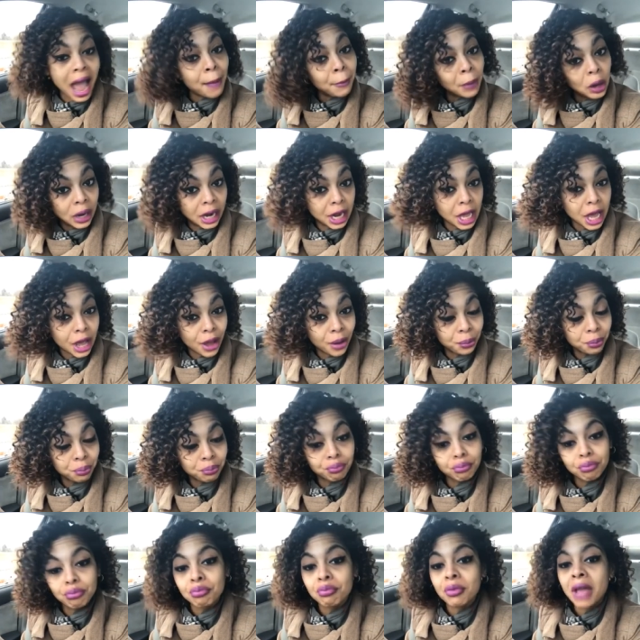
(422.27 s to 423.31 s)
I'm gonna go.
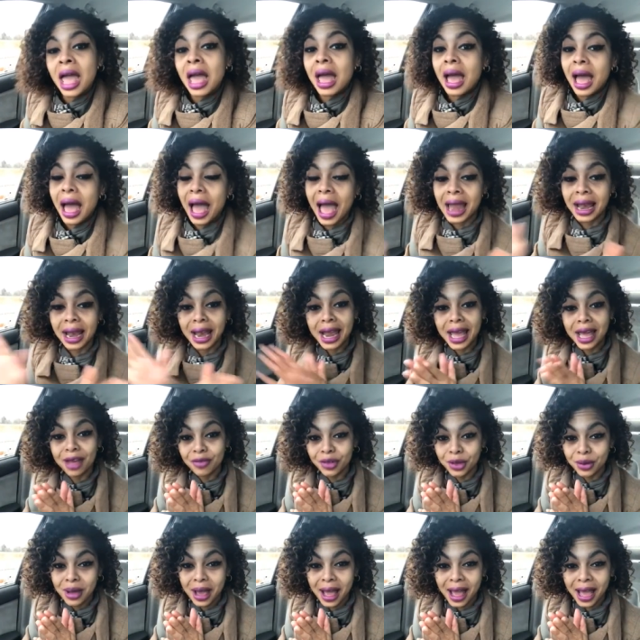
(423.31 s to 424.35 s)
I love
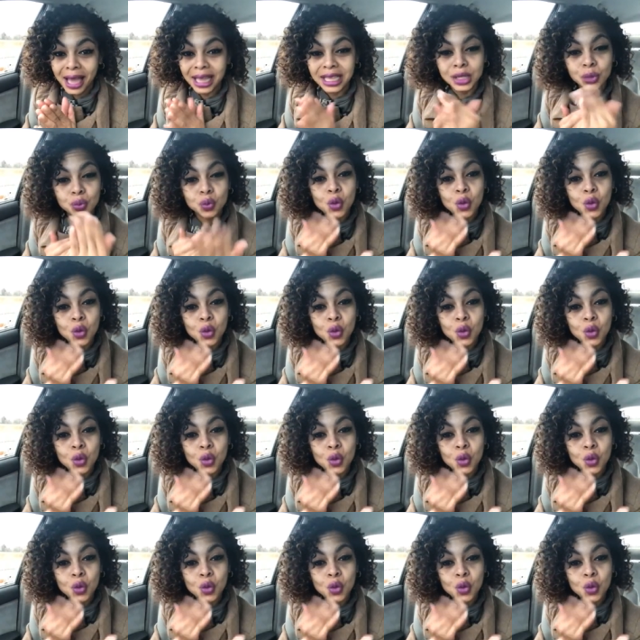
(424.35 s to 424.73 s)
you guys.